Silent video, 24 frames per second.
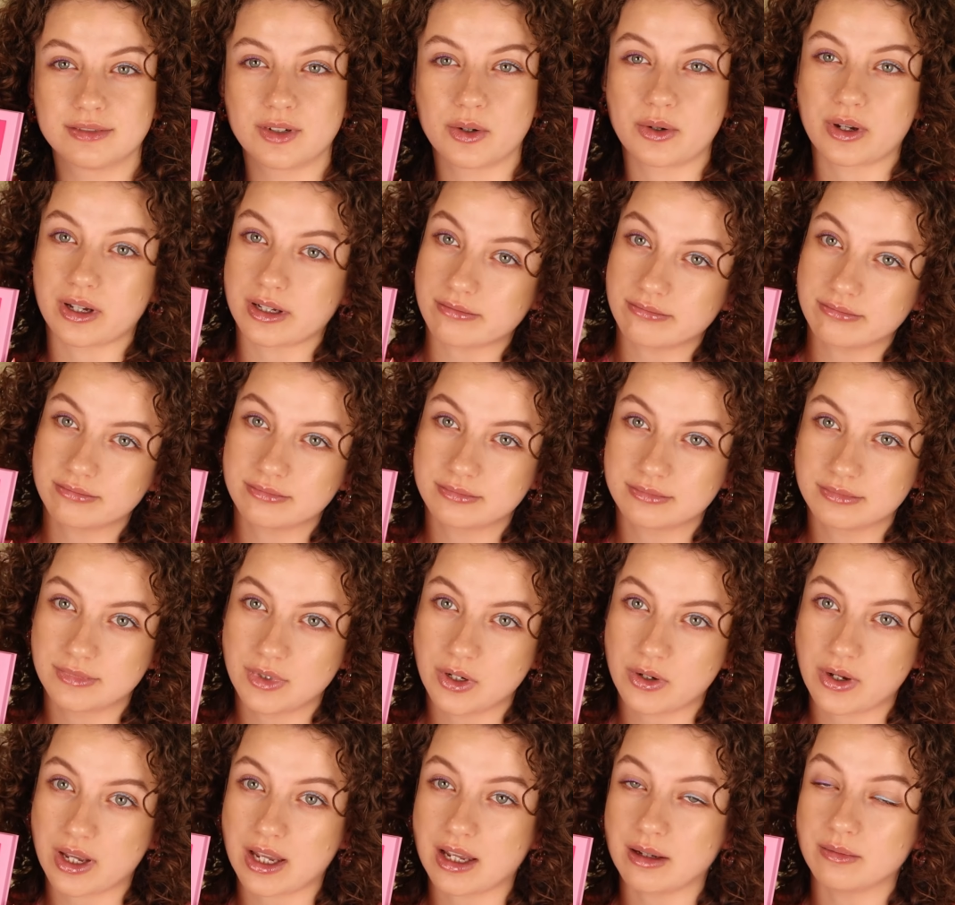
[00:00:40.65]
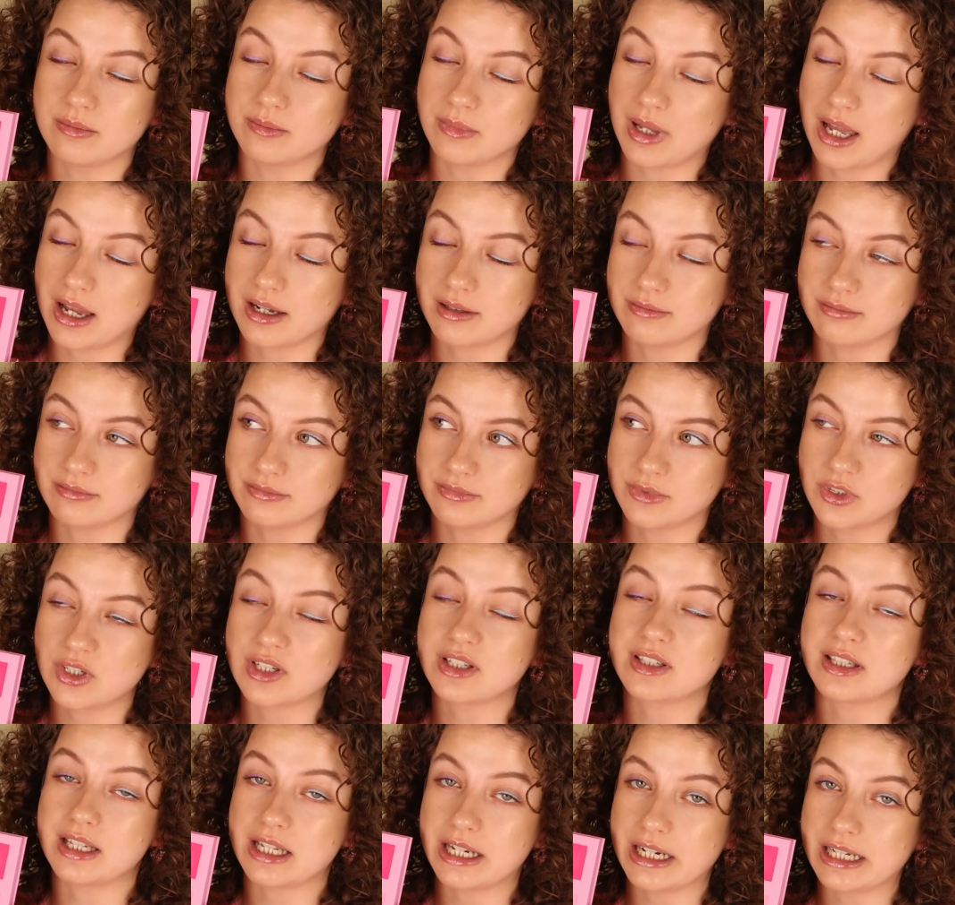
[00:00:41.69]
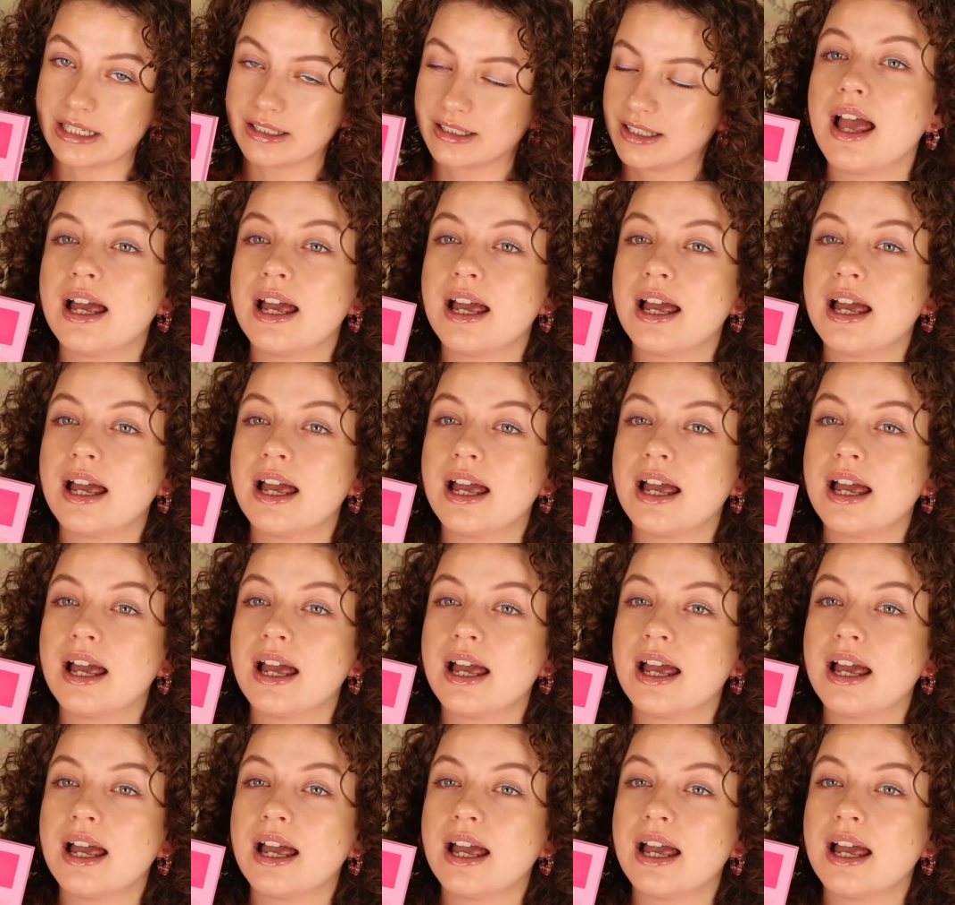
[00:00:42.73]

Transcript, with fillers: okay, I'm succeeding.